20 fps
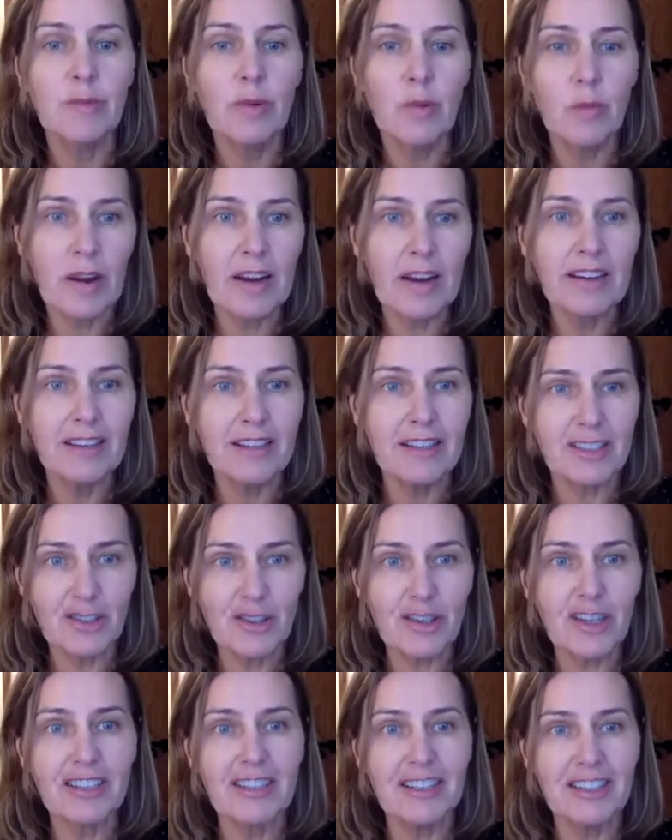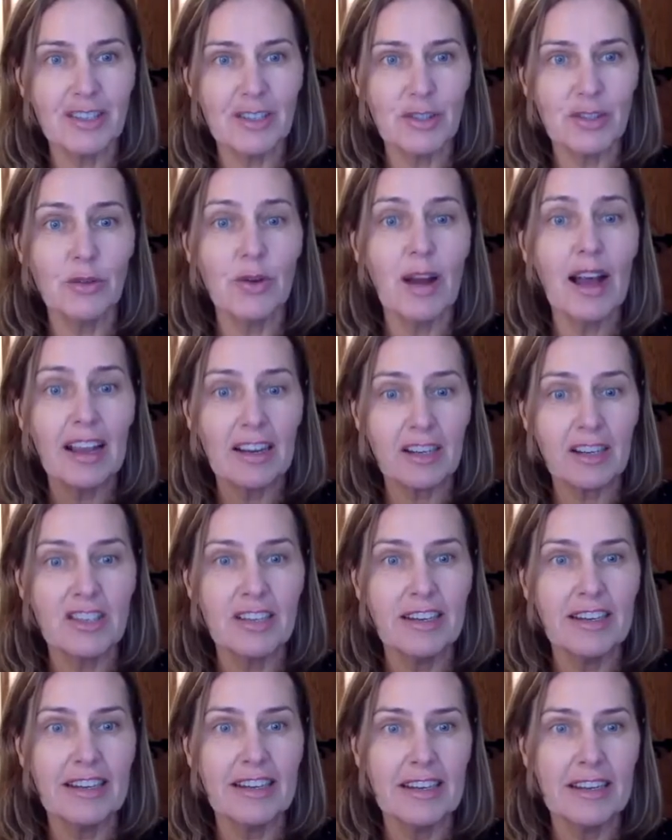But when it starts to
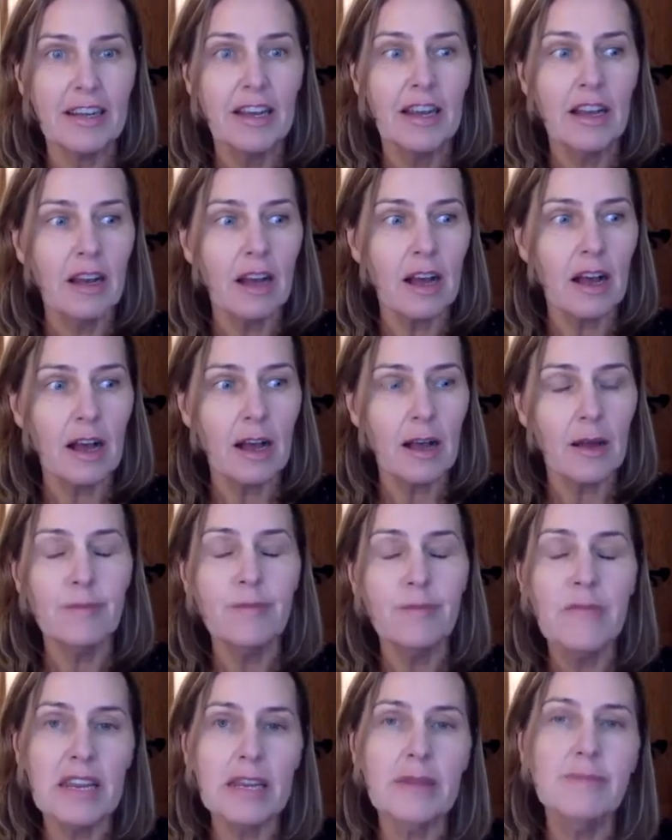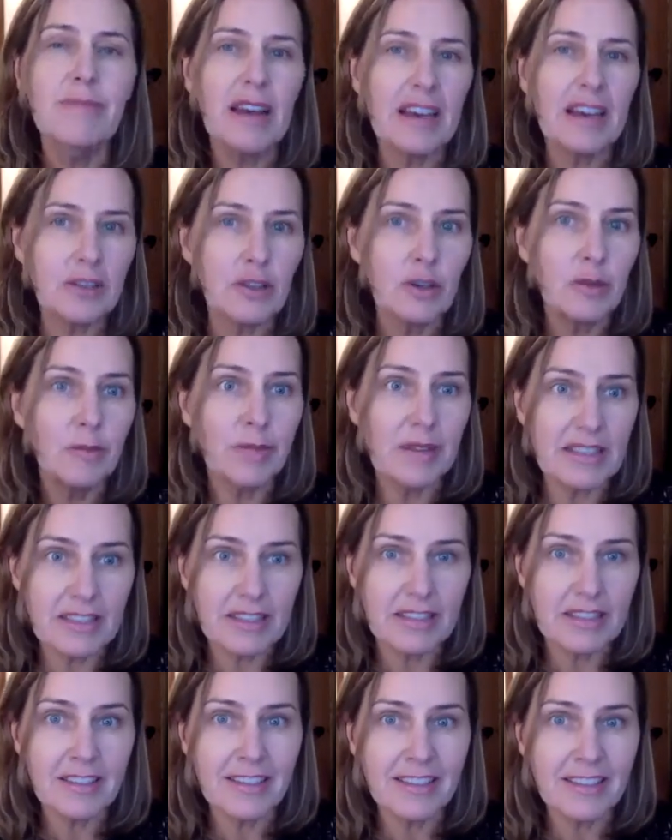actually mean better
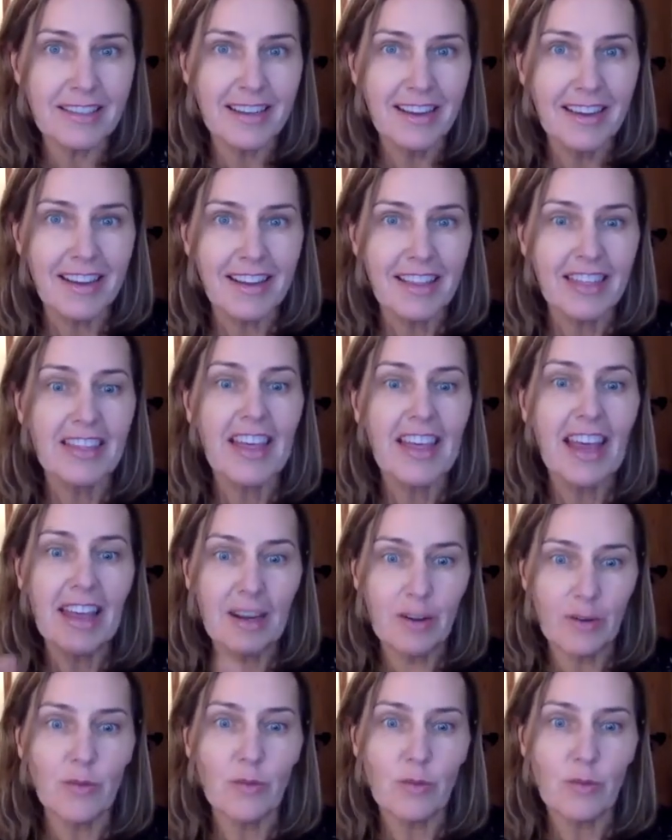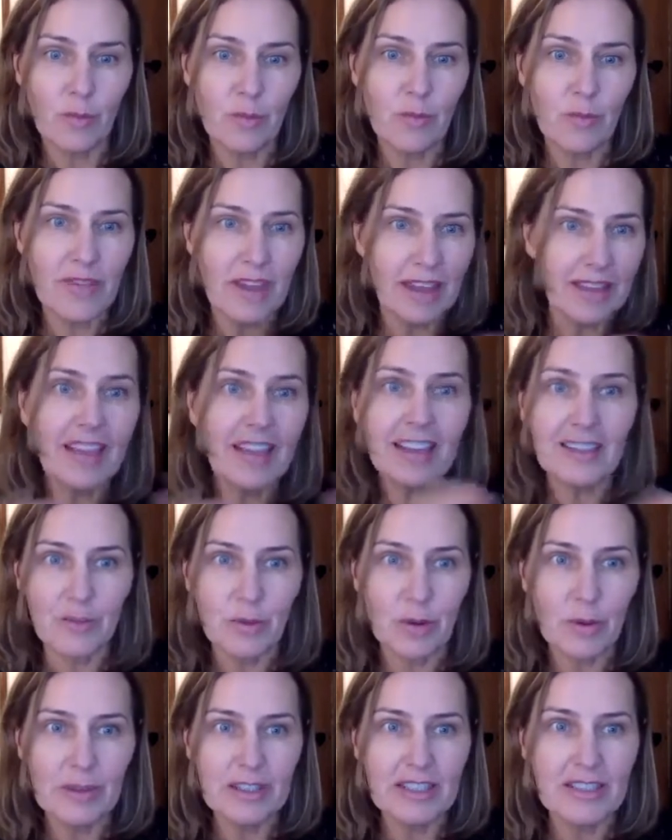business, then that's
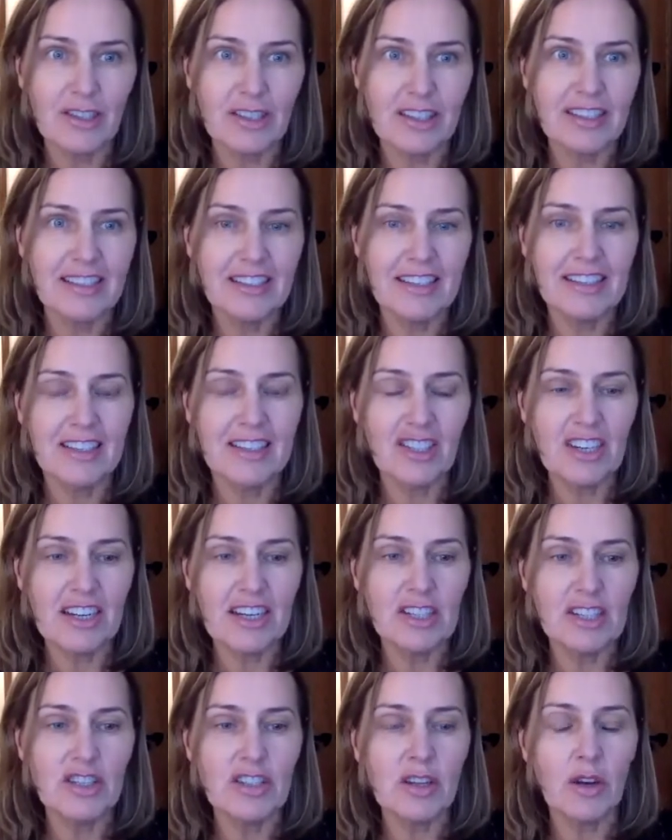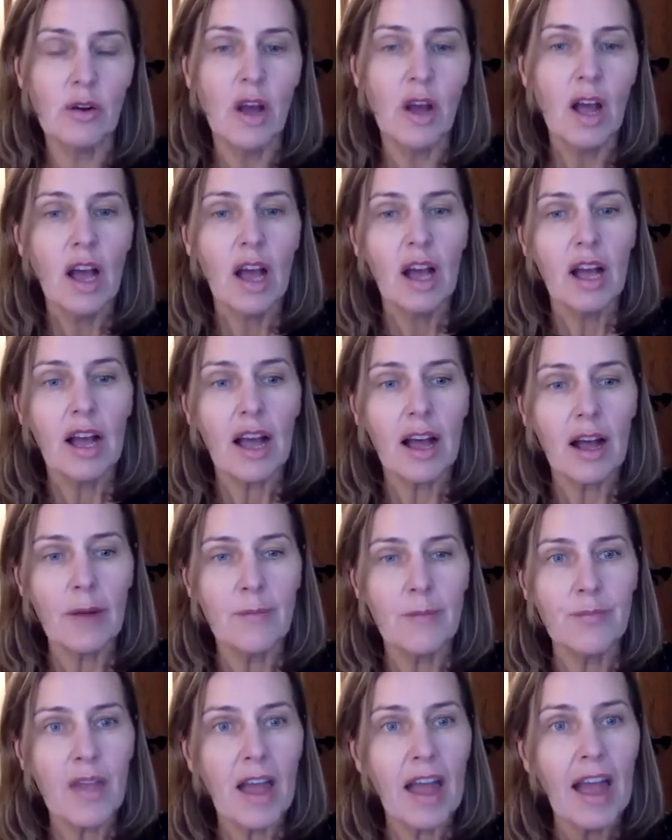where we start to see the change. So
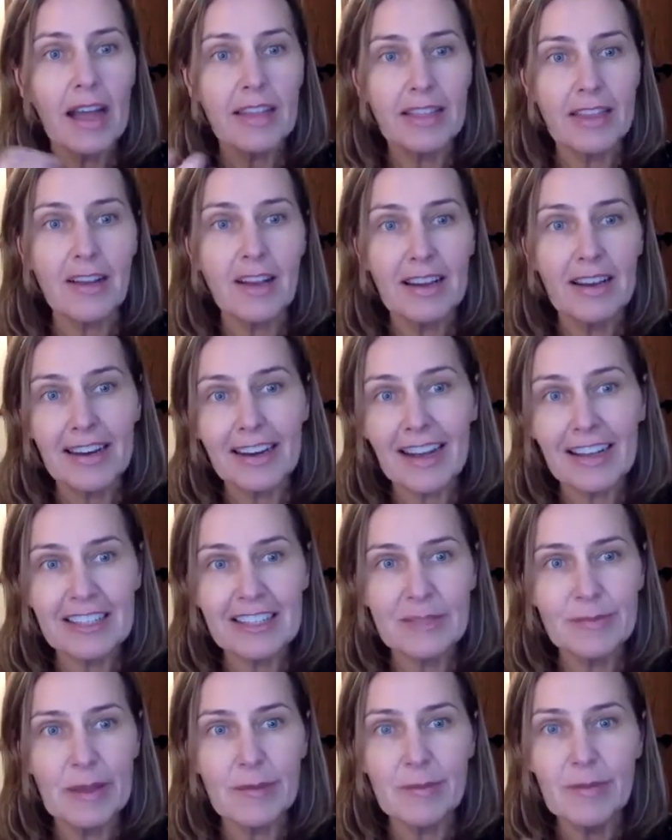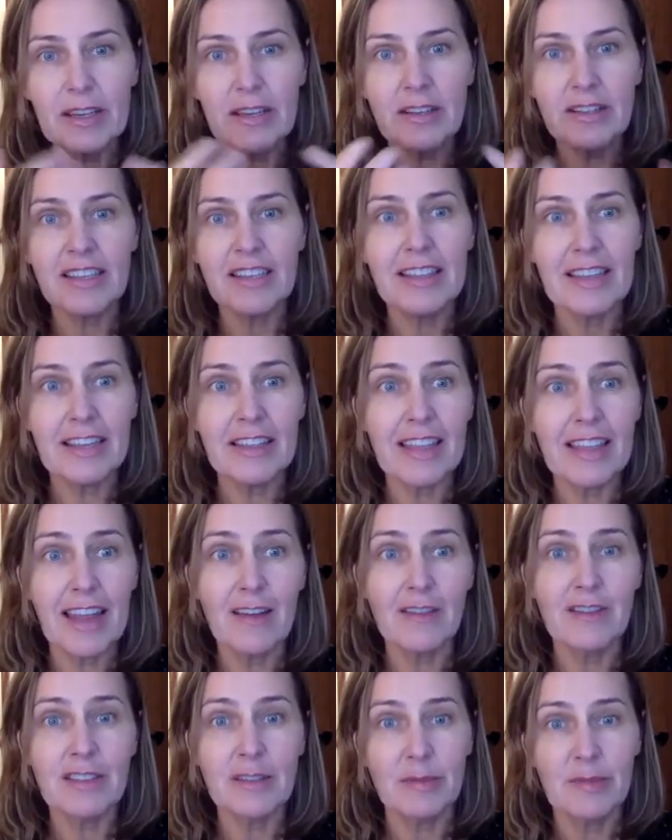I think I'll let Ed speak, because I think they
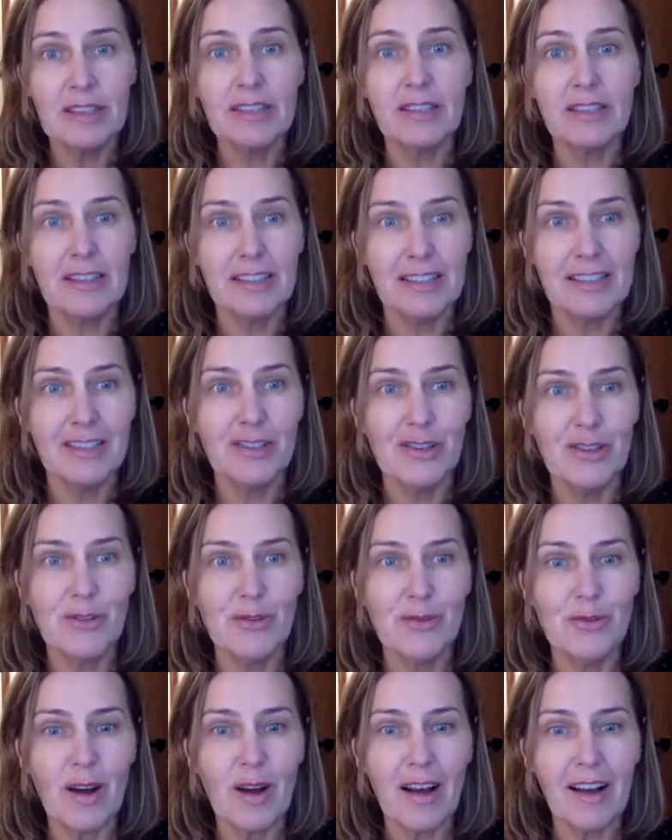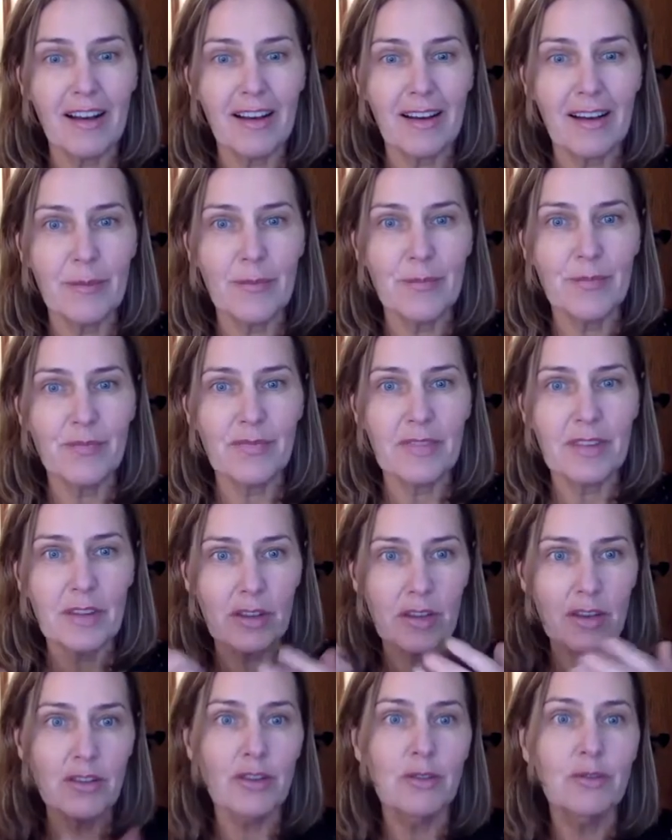have some exciting
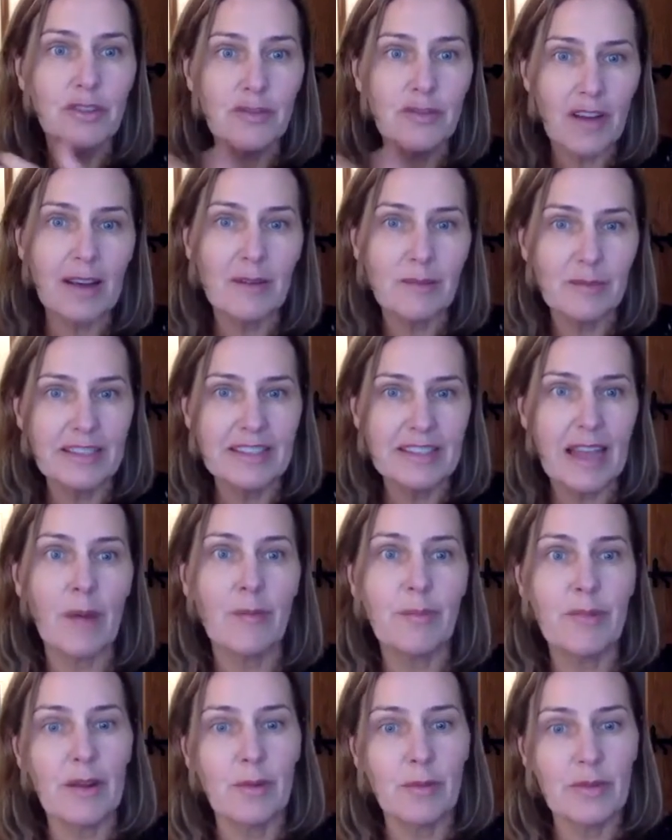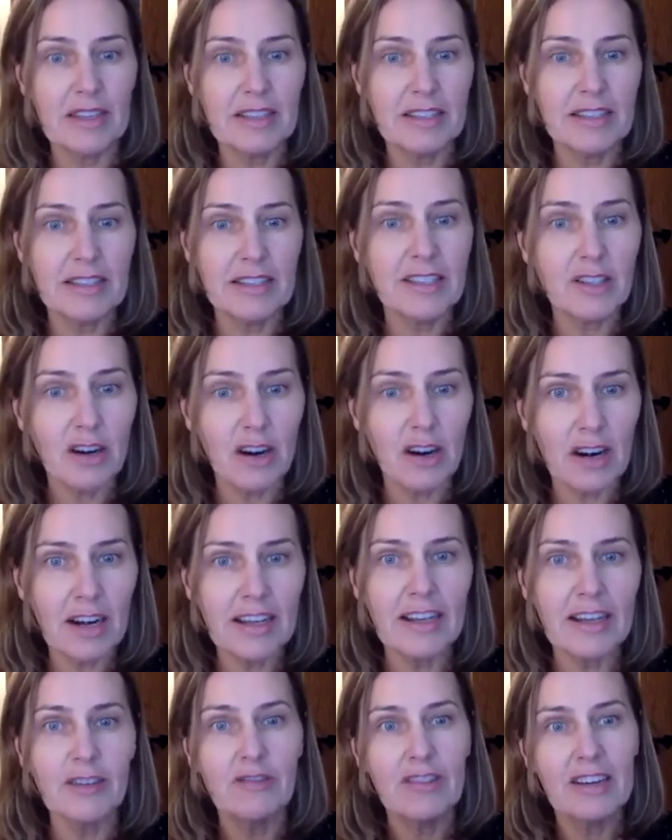new developments happening within
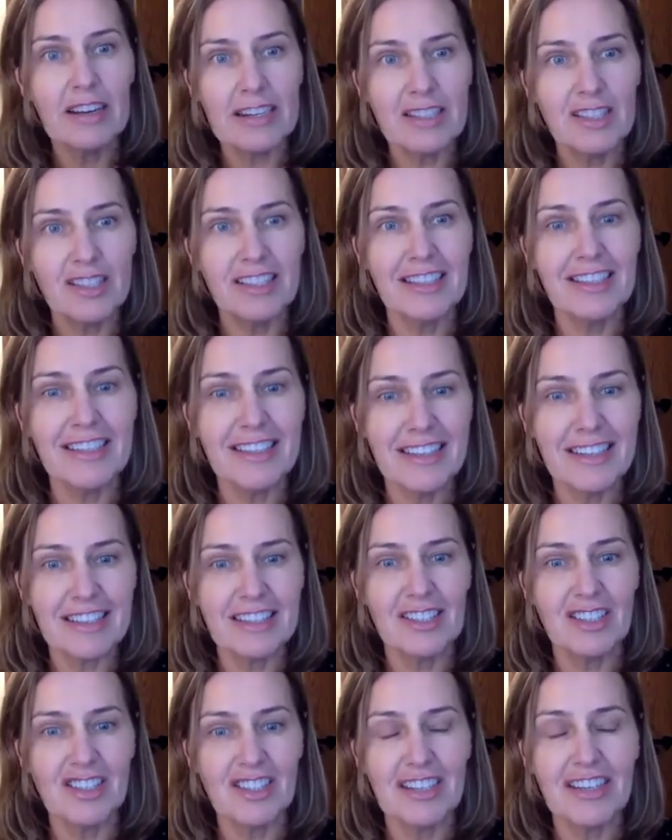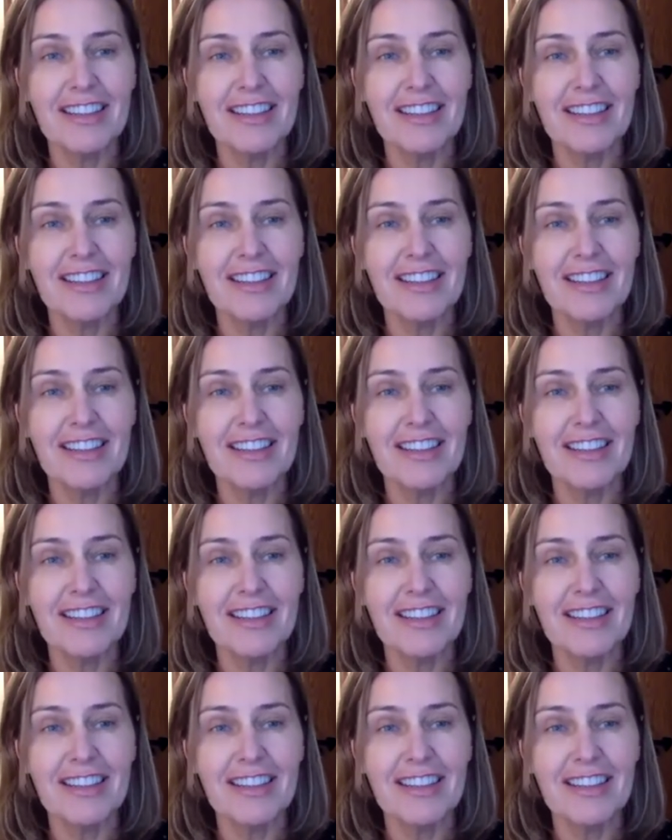Starling in relation to ESG.